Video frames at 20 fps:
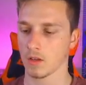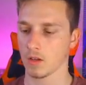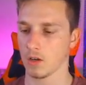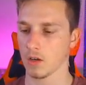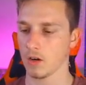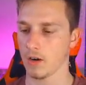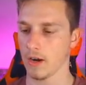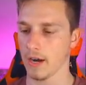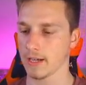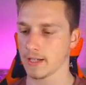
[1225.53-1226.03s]
All
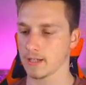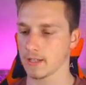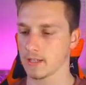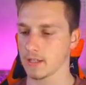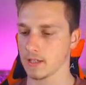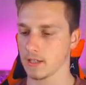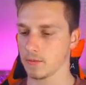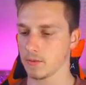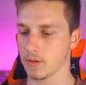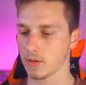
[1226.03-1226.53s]
right,
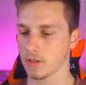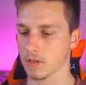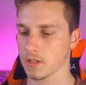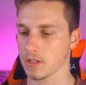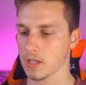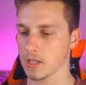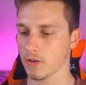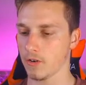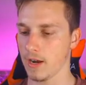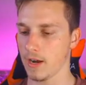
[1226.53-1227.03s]
we got a
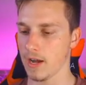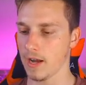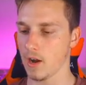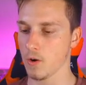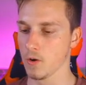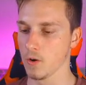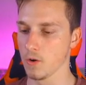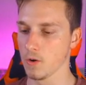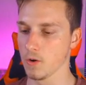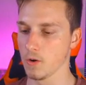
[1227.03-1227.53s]
secret rare.
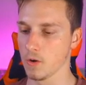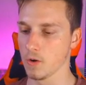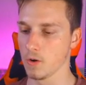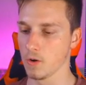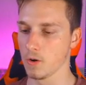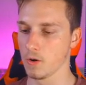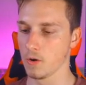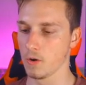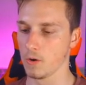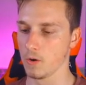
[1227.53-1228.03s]

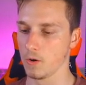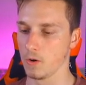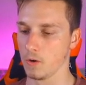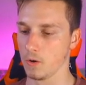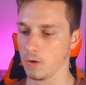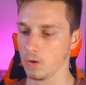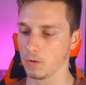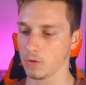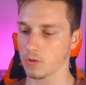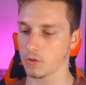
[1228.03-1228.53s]

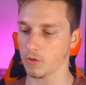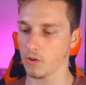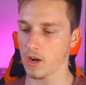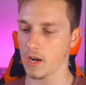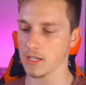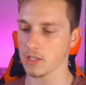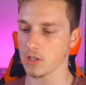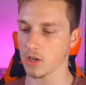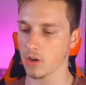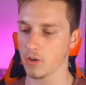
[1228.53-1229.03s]
Ooh,
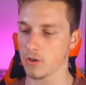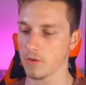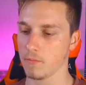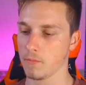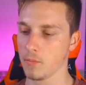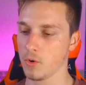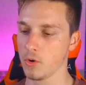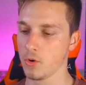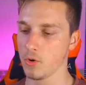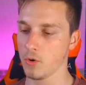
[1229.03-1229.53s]
Dryton
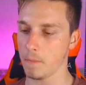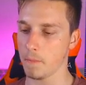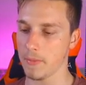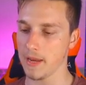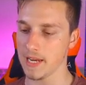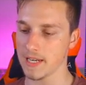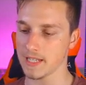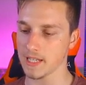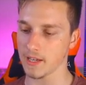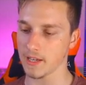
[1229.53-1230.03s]

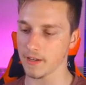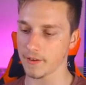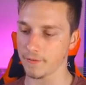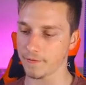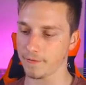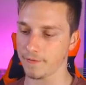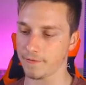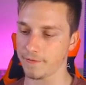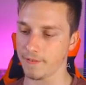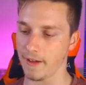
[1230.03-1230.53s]
Mubita
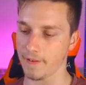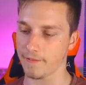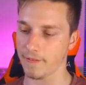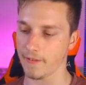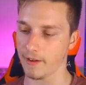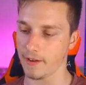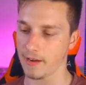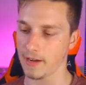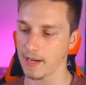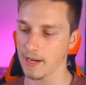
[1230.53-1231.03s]

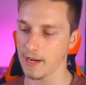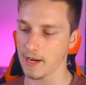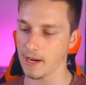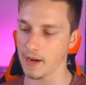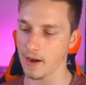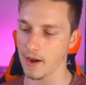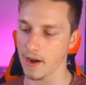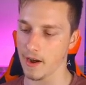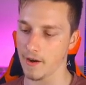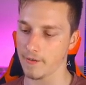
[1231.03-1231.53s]

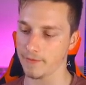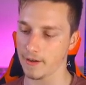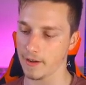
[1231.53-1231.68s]
Fafnir.